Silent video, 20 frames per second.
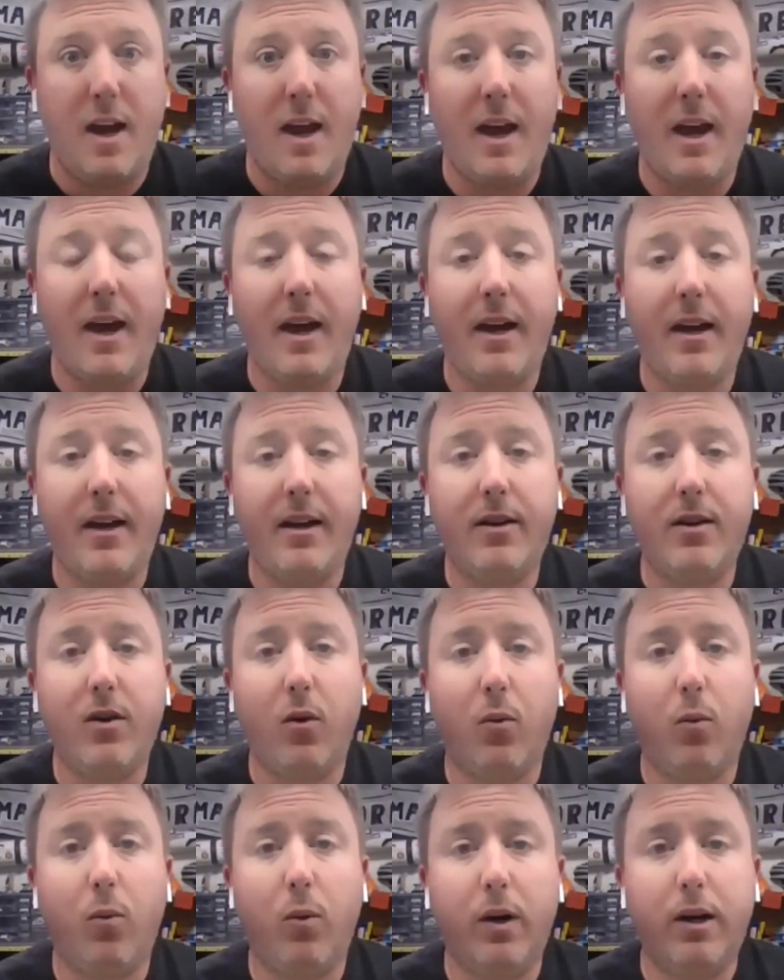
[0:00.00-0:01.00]
And
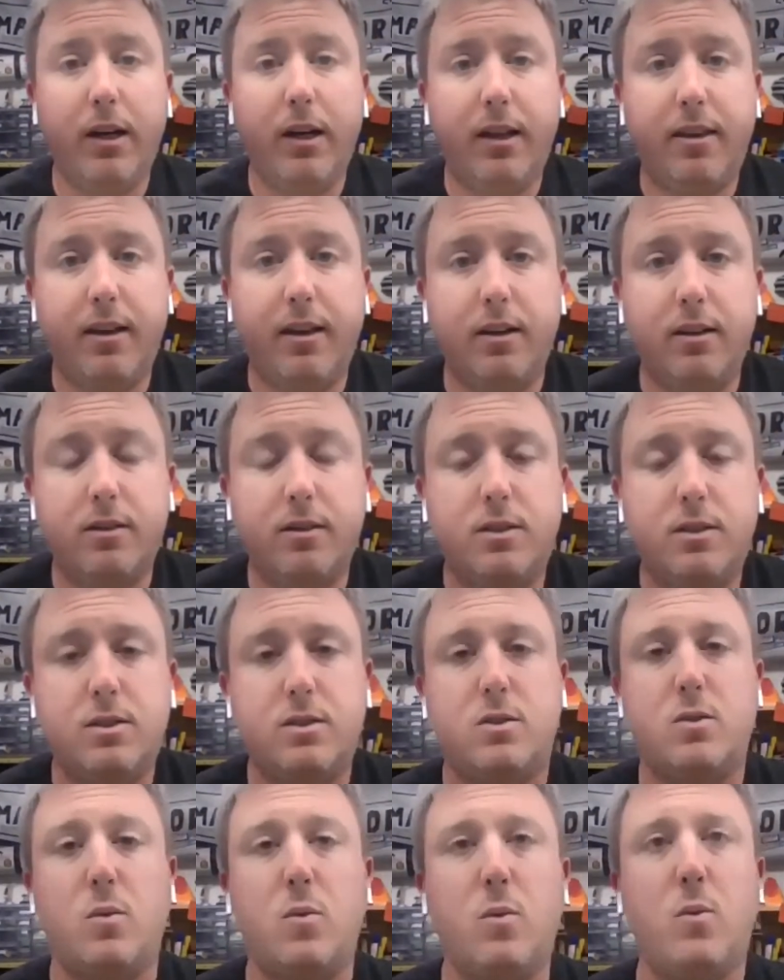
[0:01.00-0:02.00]
one of the things
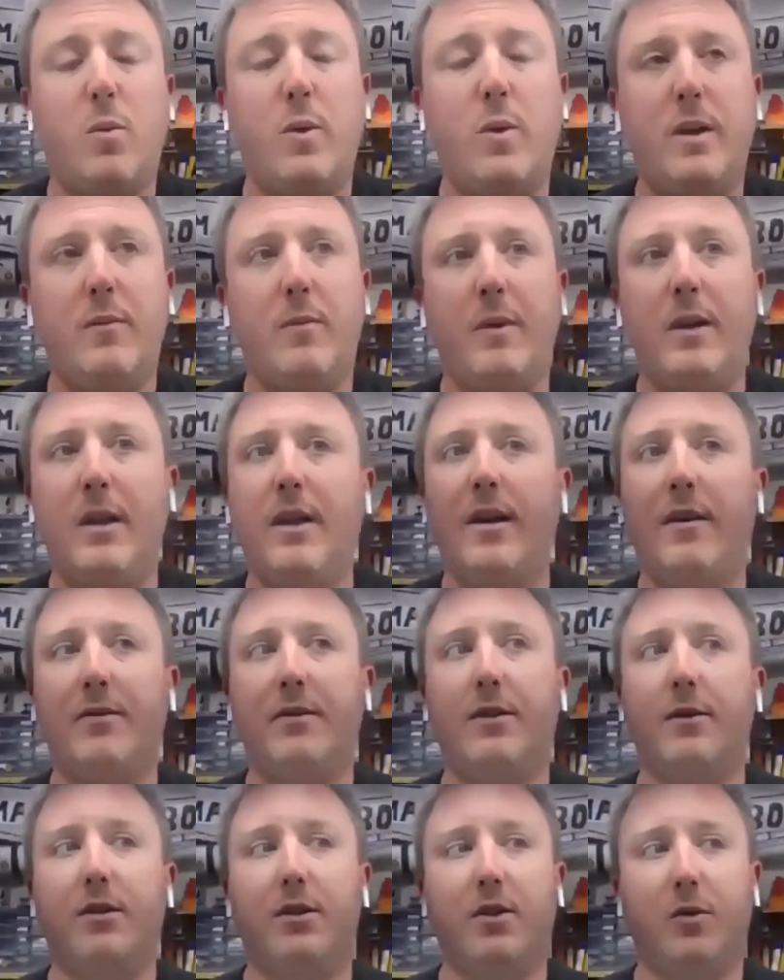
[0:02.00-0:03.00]
we, we
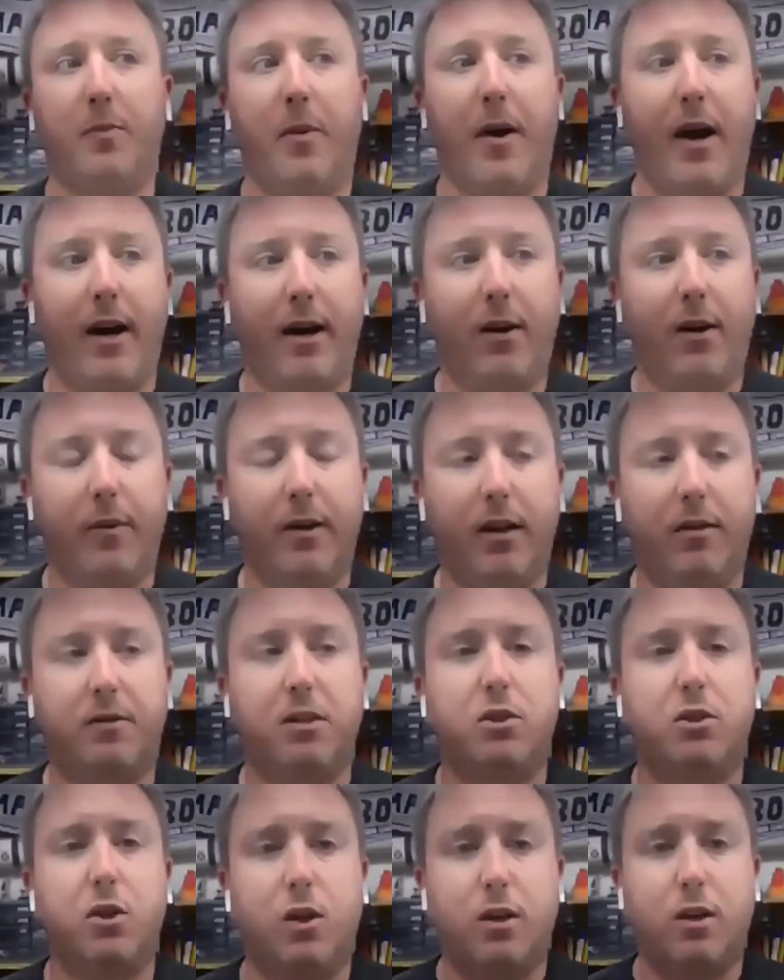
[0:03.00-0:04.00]
love to inspire, we love
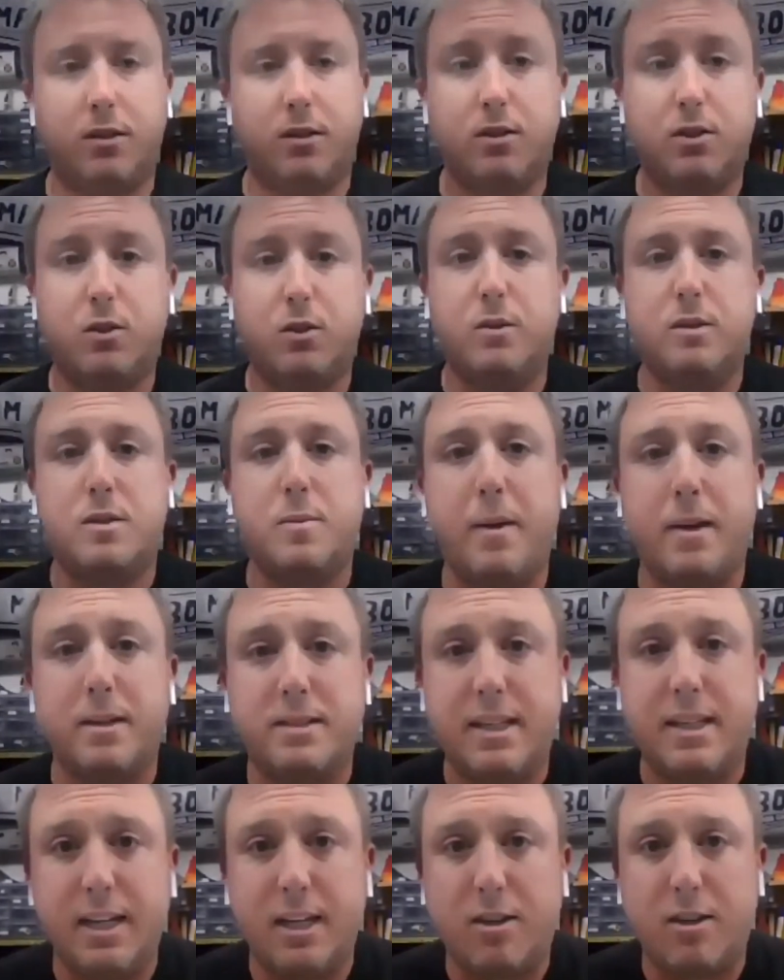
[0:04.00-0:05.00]
to talk to students
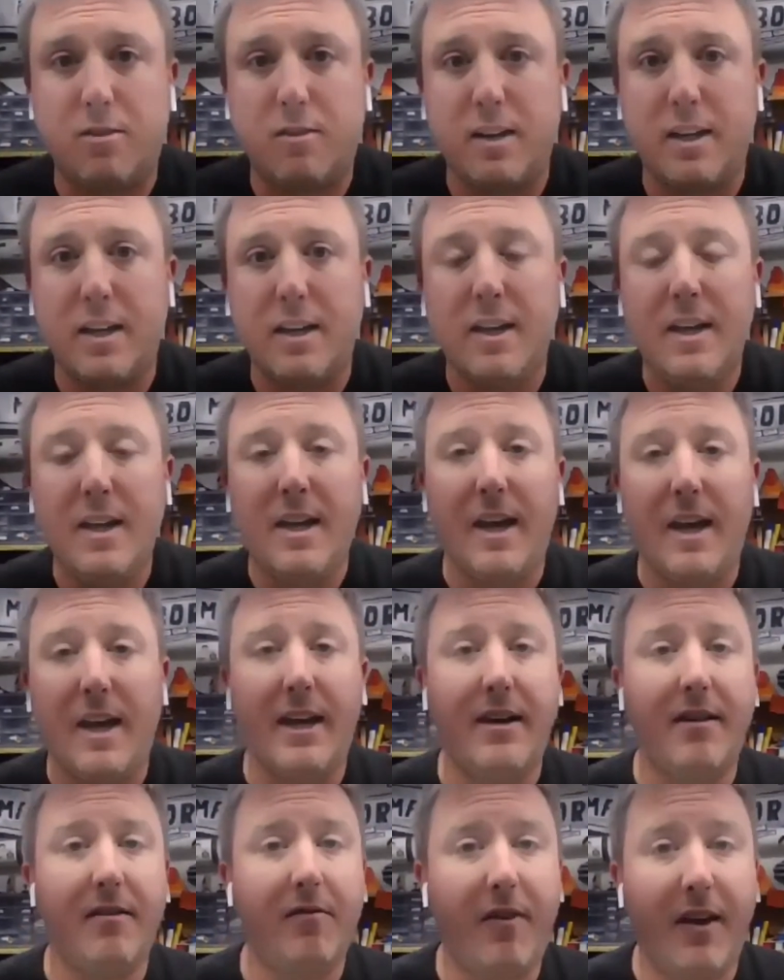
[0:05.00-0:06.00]
about tinkering
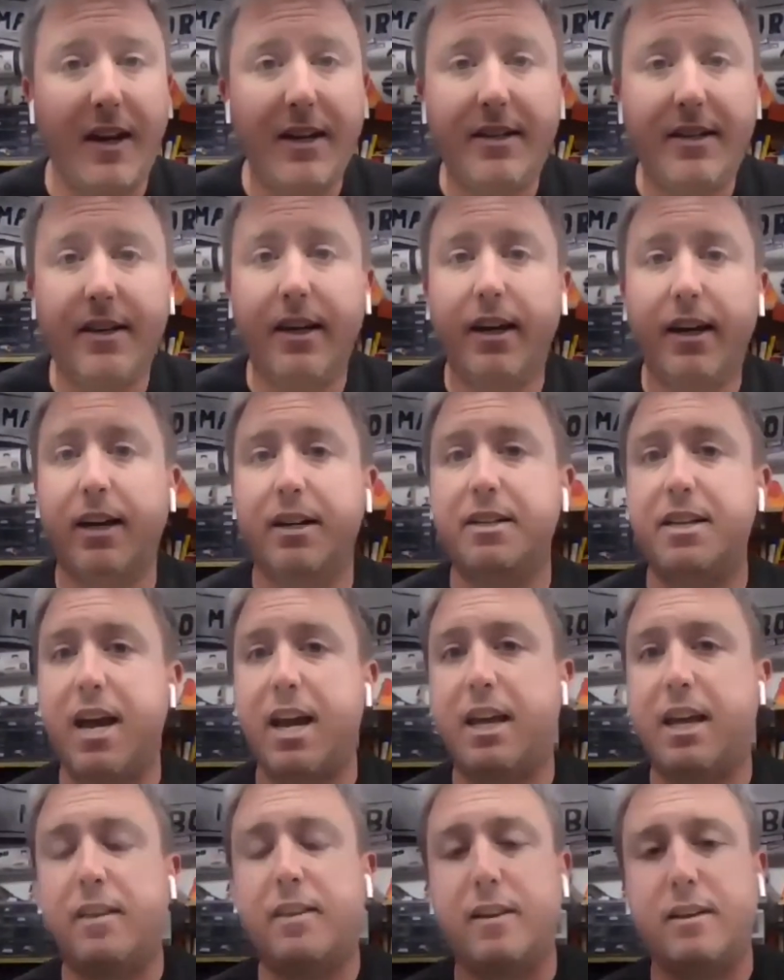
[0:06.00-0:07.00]
and inventing and
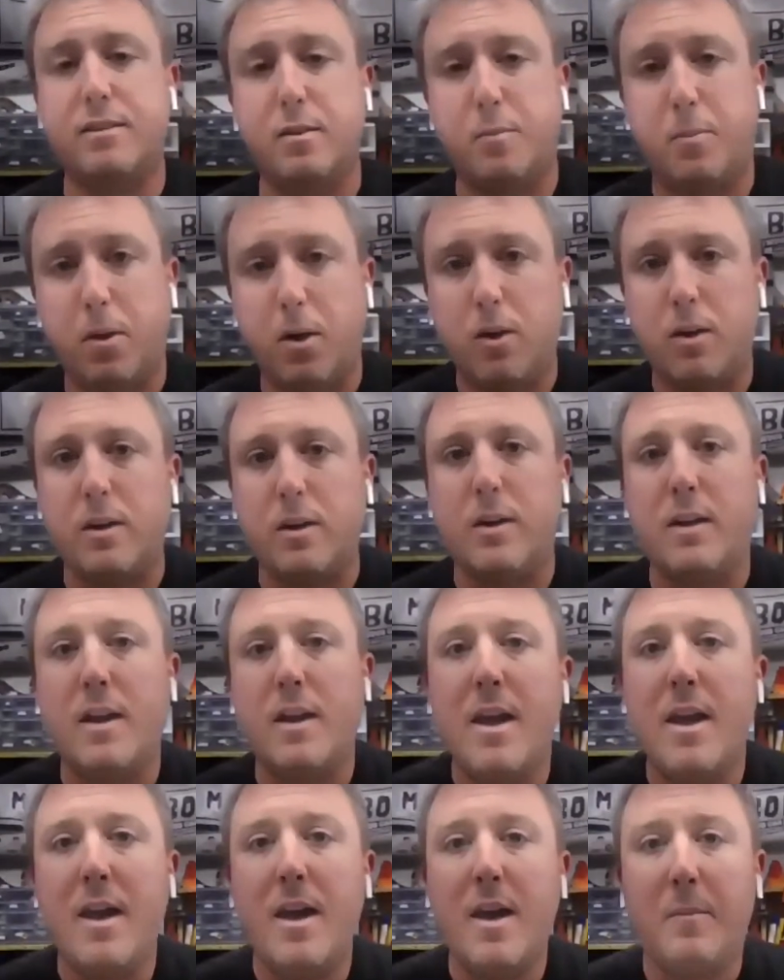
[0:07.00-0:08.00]
taking things apart,
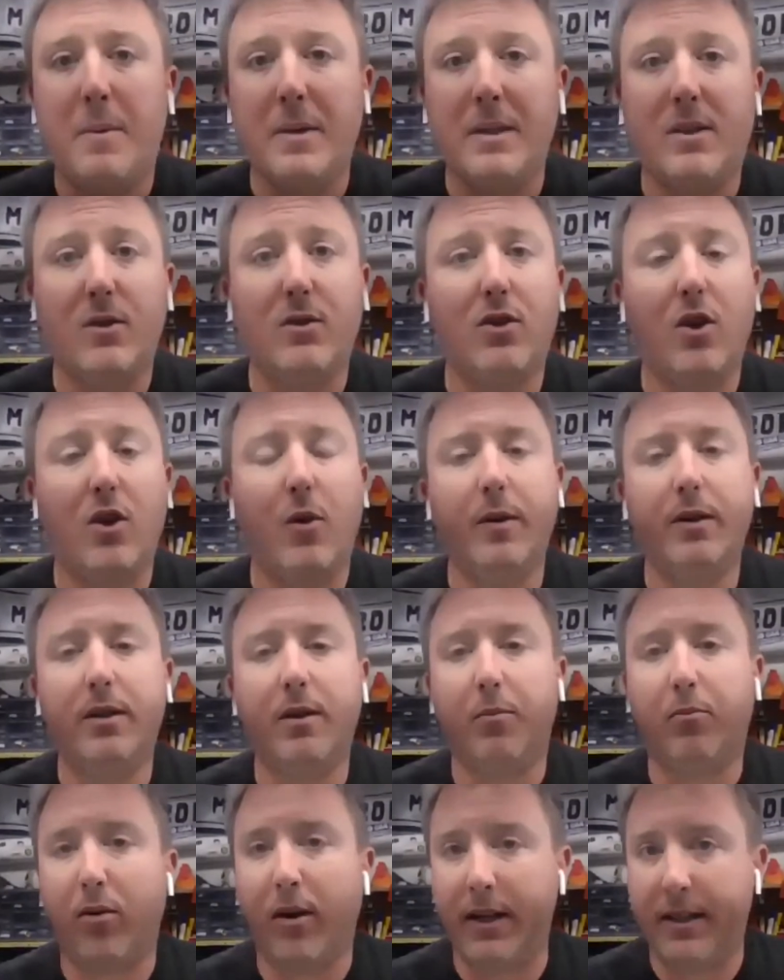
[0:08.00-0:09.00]
but there's
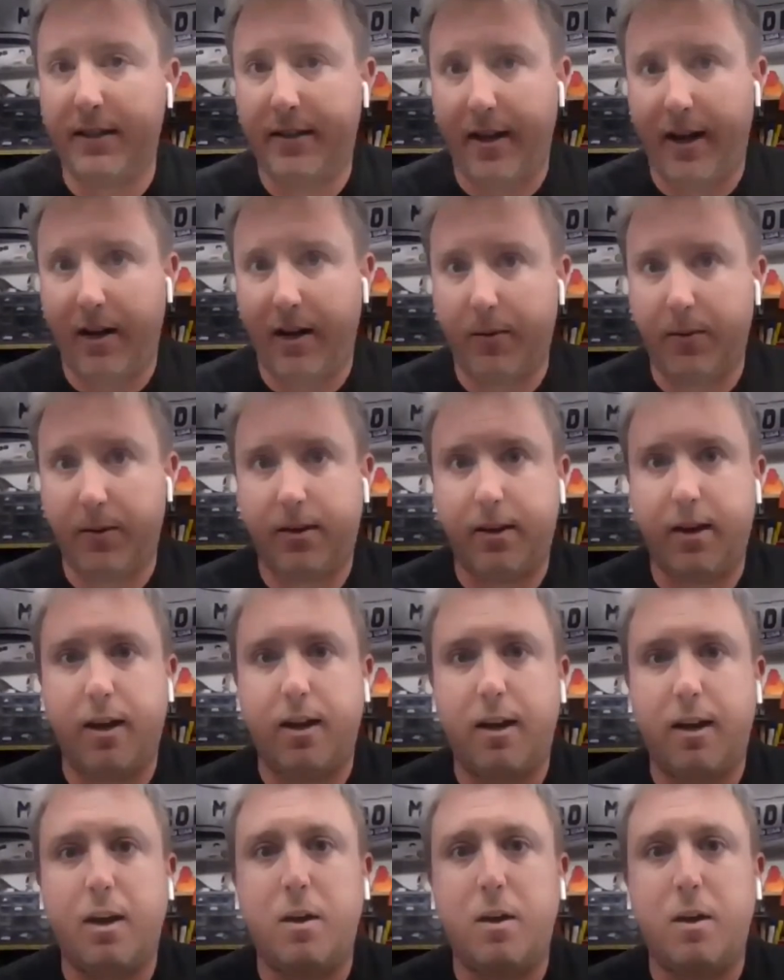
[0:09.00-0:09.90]
always a price tag with that.